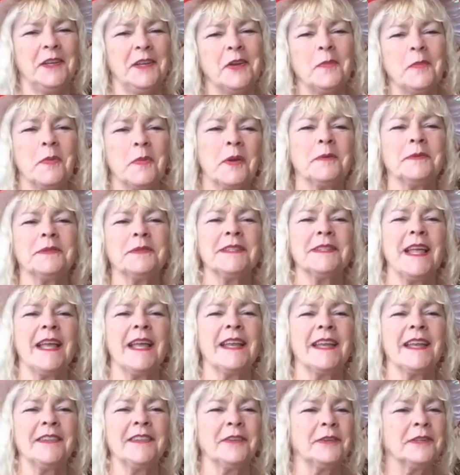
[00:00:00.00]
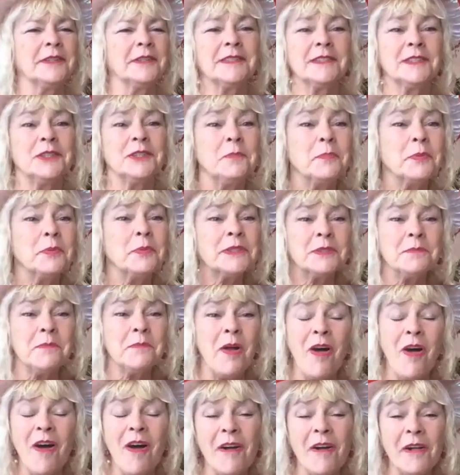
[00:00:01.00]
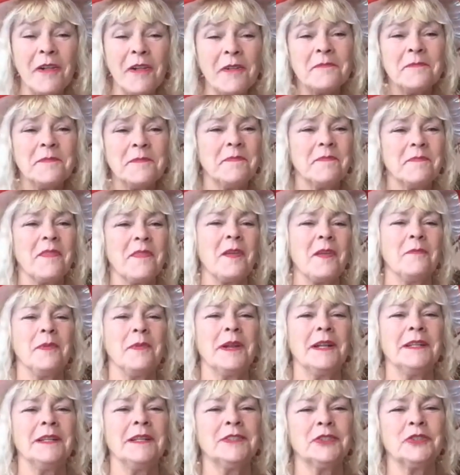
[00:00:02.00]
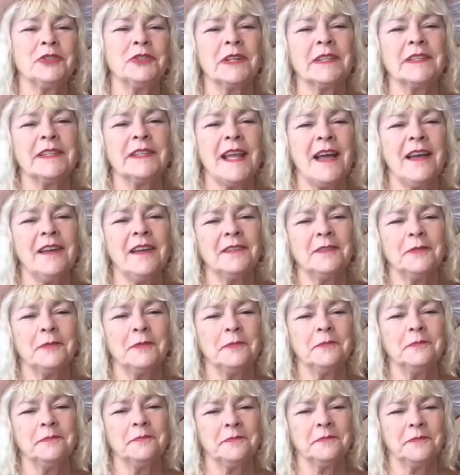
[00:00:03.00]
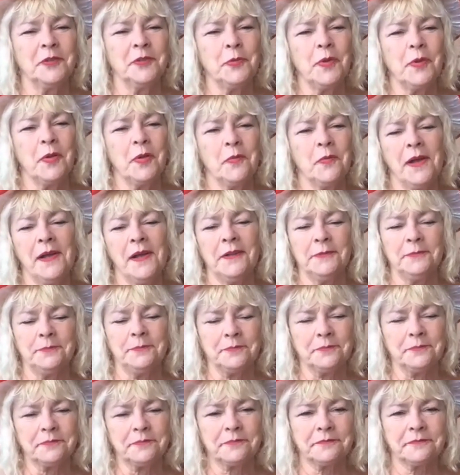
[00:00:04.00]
what it was like in there. It's super small, but it's tricked out and doing well.